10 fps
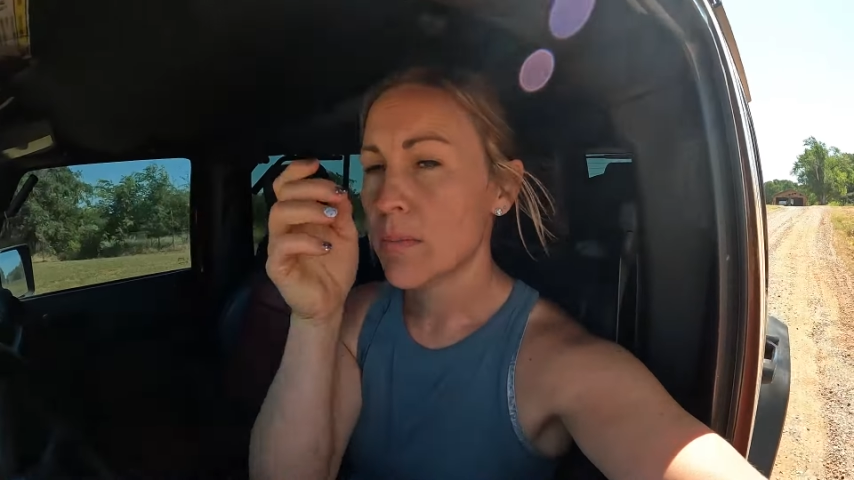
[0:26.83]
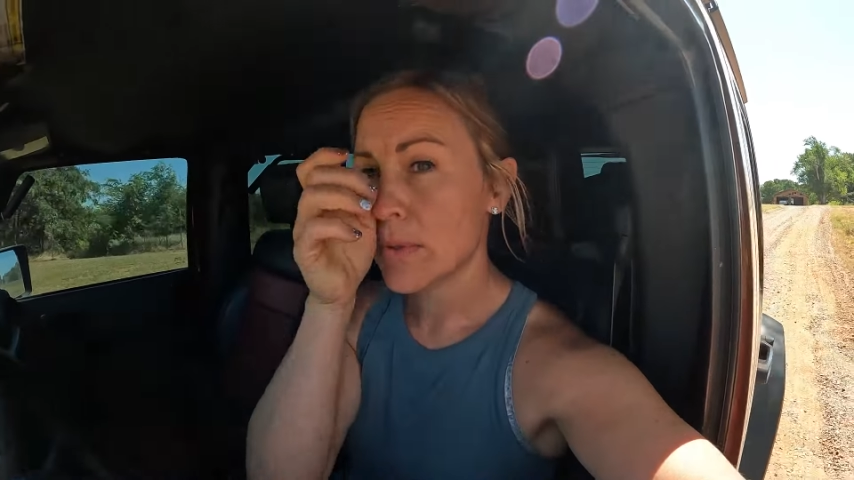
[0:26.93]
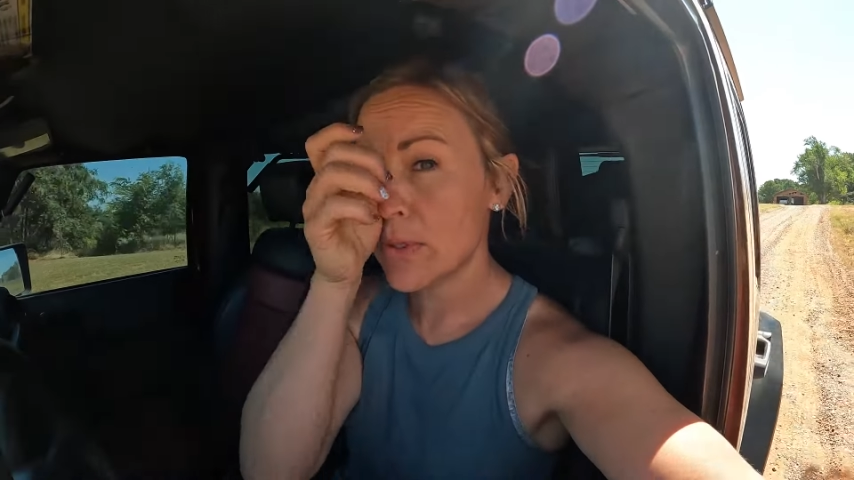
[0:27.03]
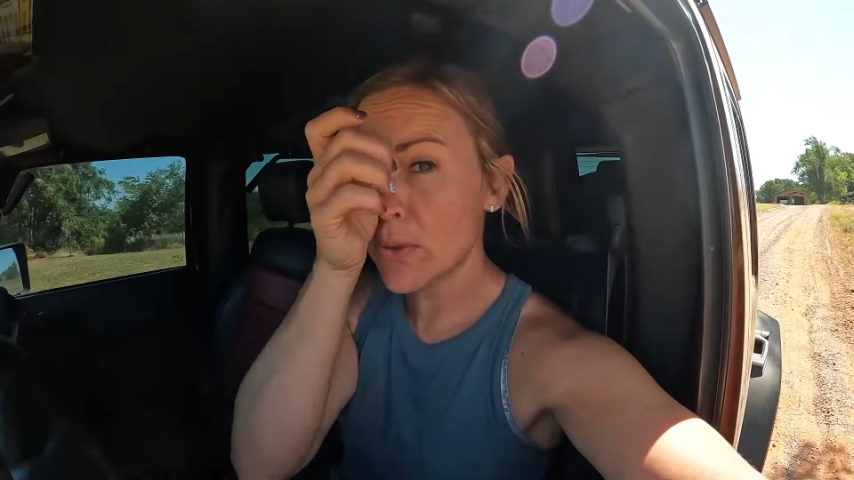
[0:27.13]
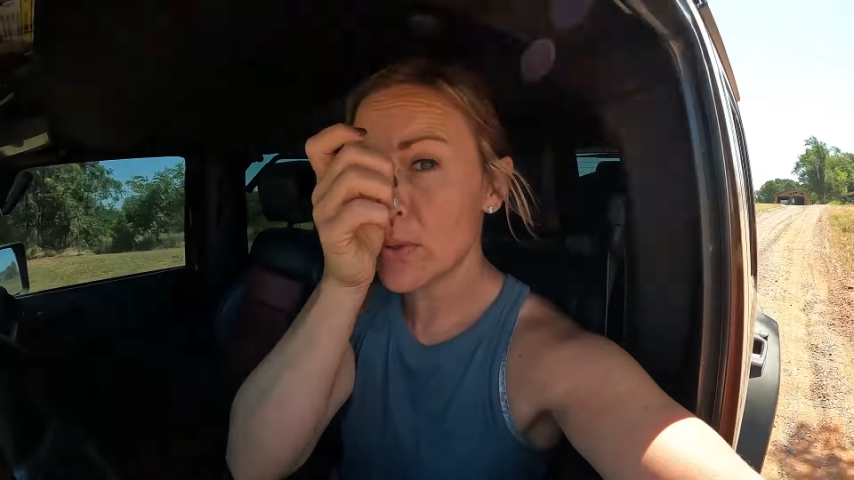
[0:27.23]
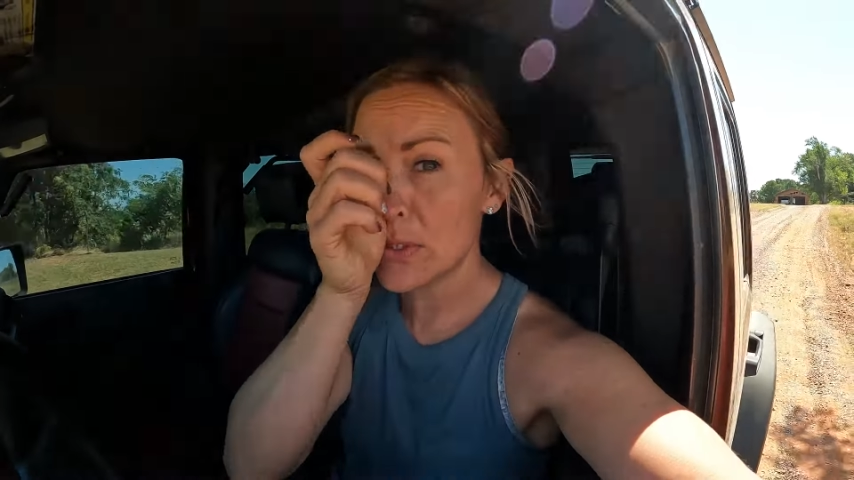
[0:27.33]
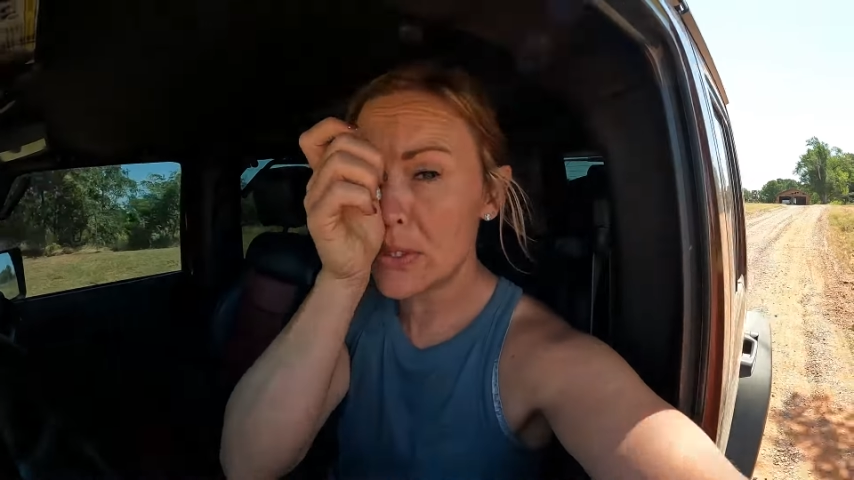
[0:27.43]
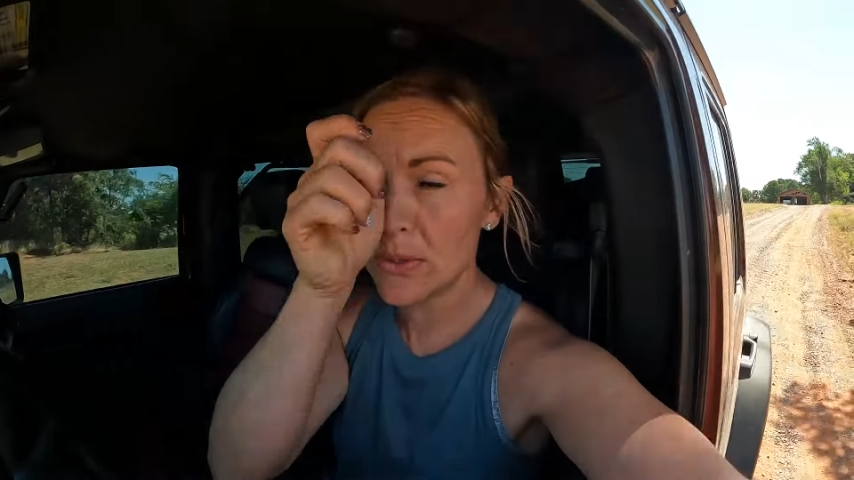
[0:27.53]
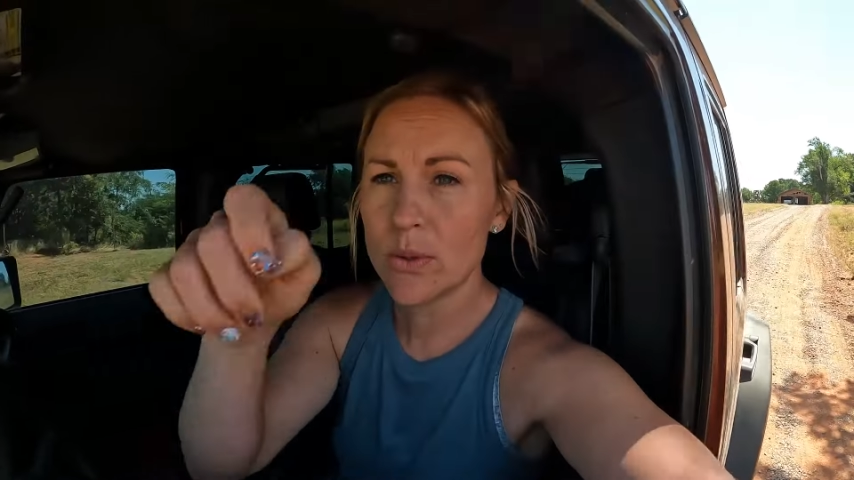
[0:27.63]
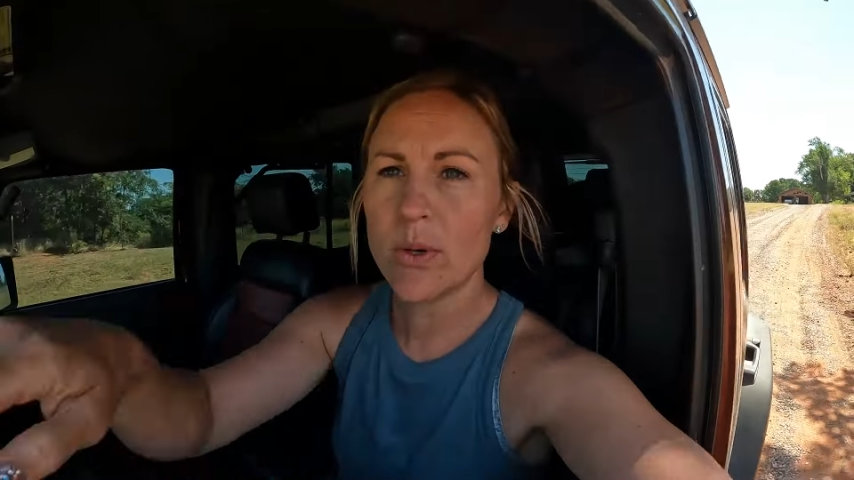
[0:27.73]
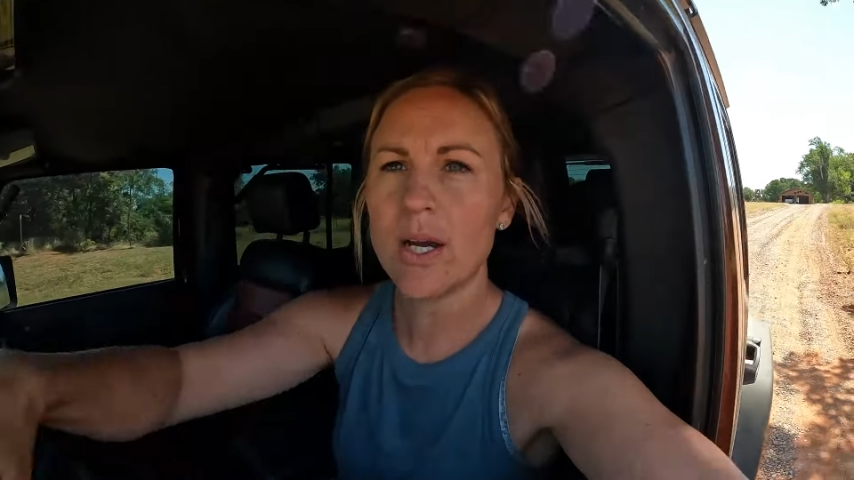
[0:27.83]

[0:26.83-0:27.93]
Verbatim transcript: manure to